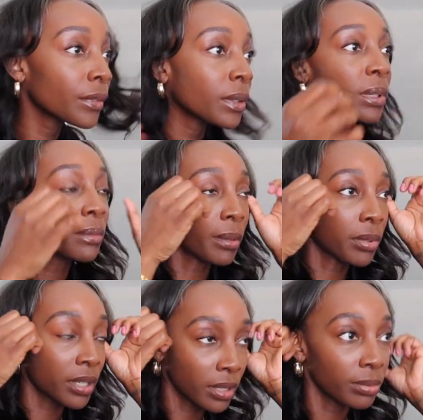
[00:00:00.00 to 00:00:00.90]
Gonna meet my
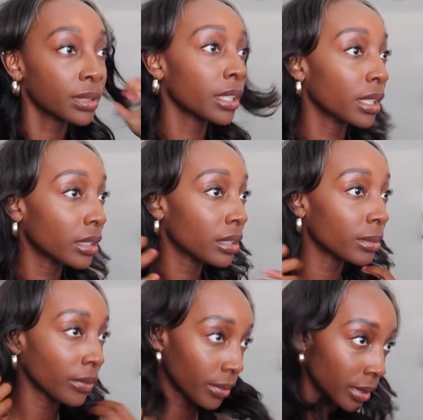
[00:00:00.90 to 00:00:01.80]
brother up there,
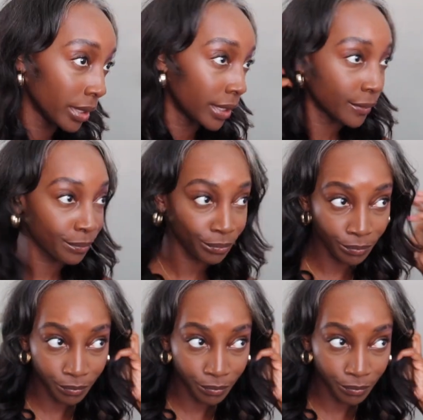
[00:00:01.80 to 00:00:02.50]
my friend,